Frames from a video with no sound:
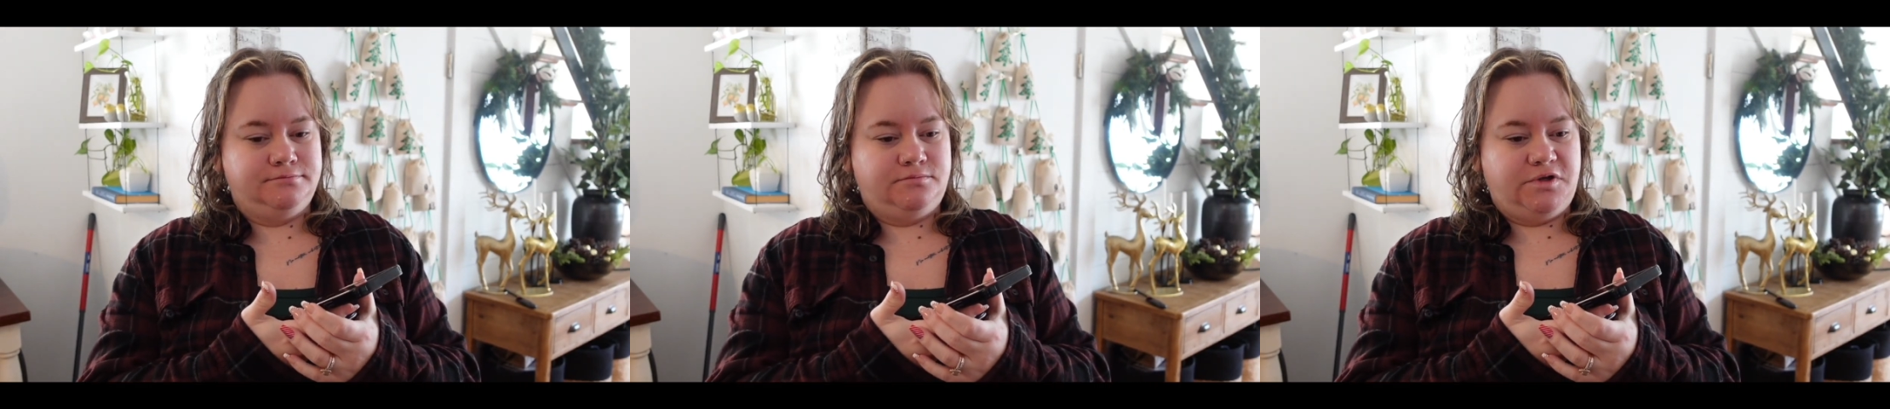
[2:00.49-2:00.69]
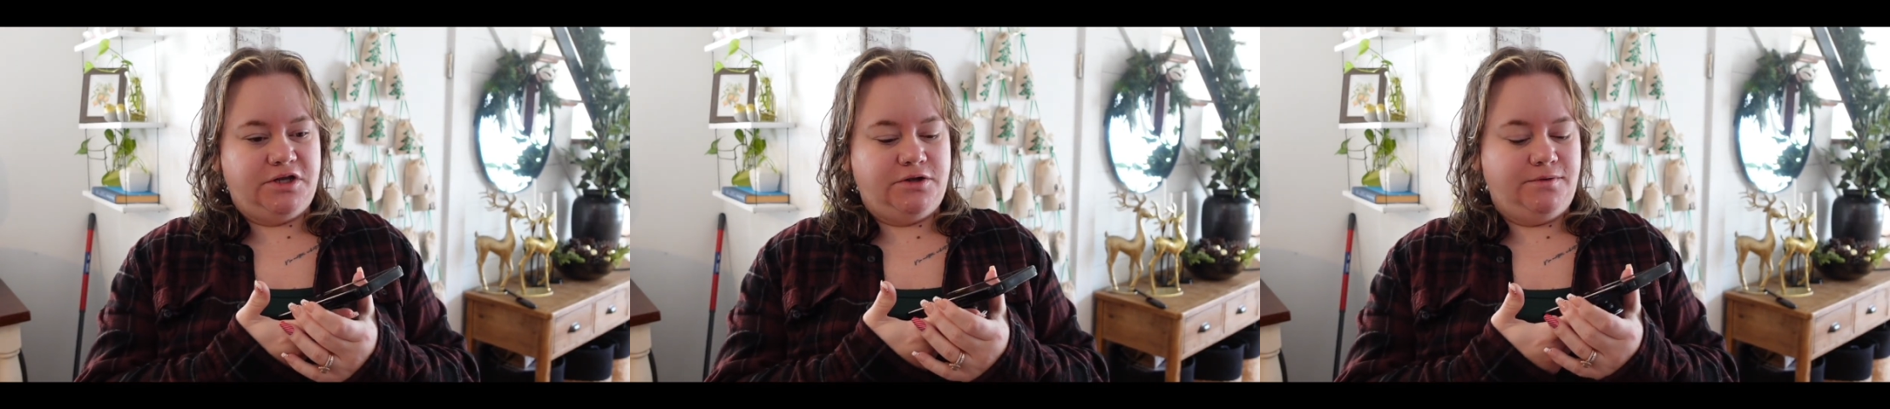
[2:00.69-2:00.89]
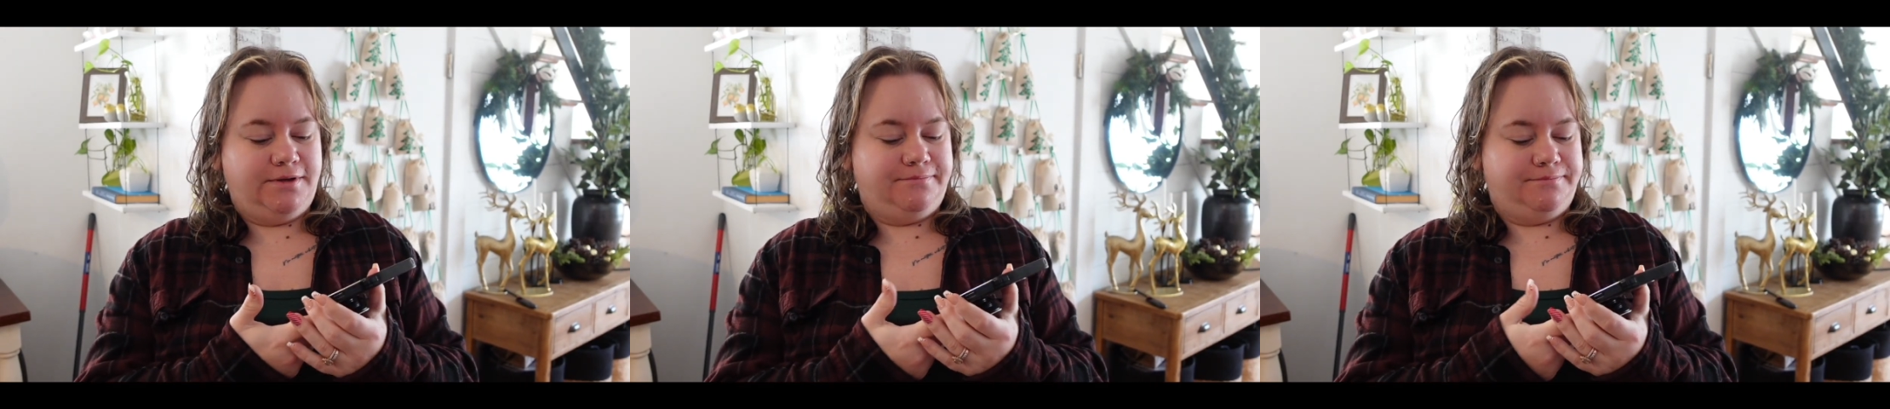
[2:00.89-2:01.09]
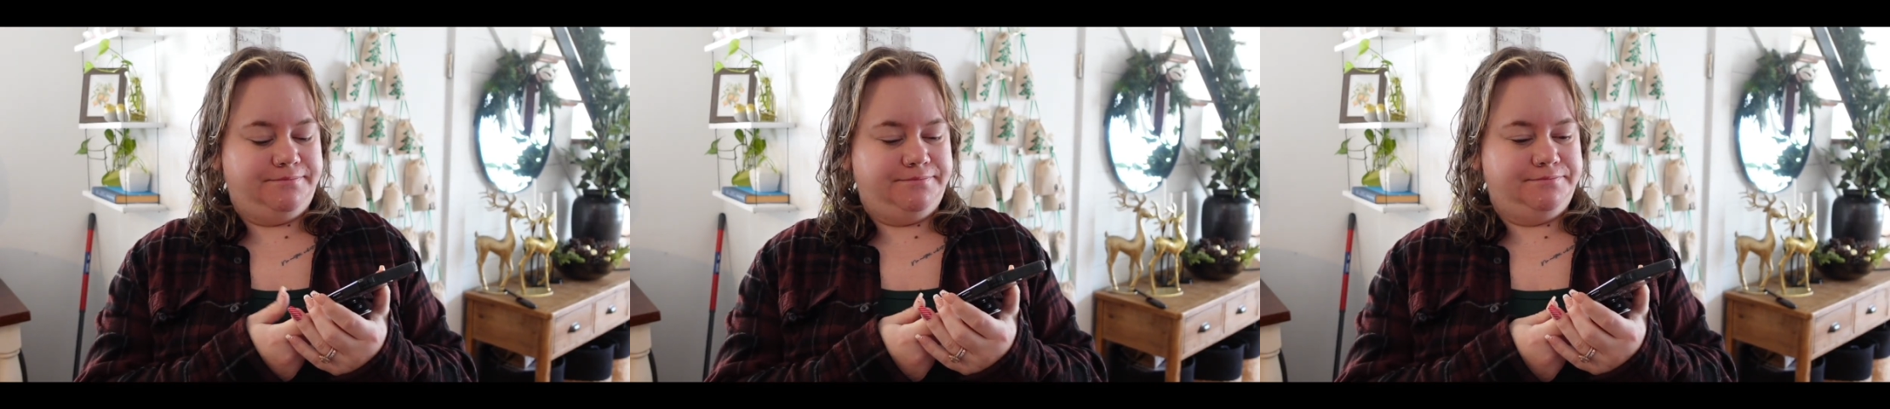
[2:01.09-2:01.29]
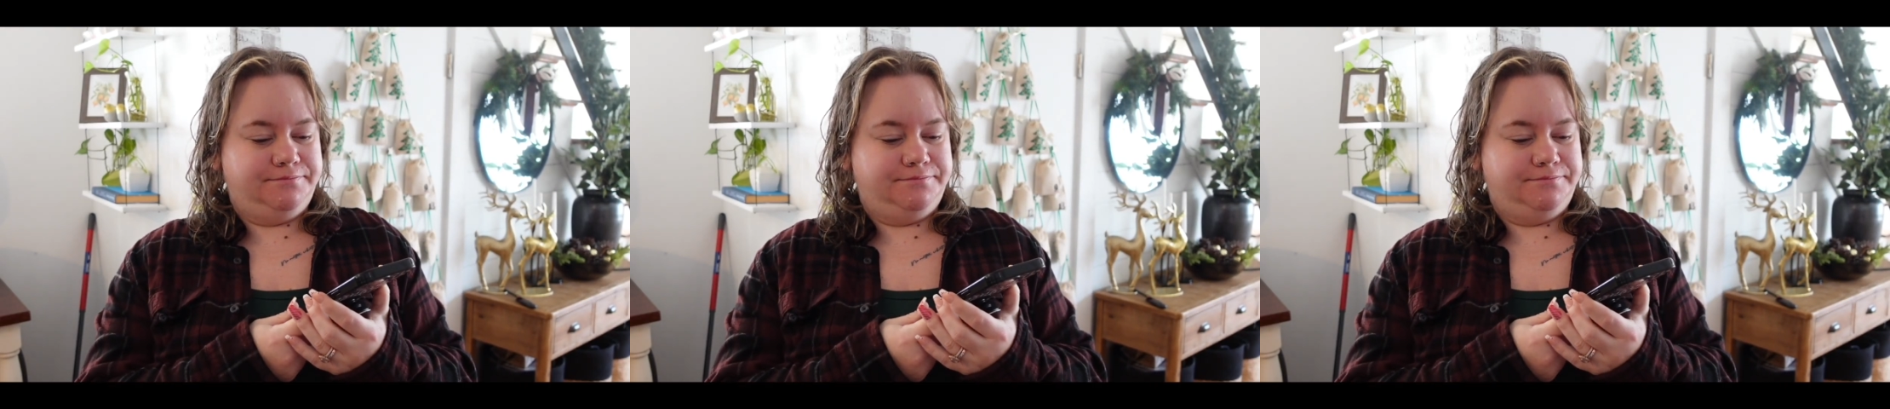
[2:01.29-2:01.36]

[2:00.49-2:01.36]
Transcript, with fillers: What are you doing?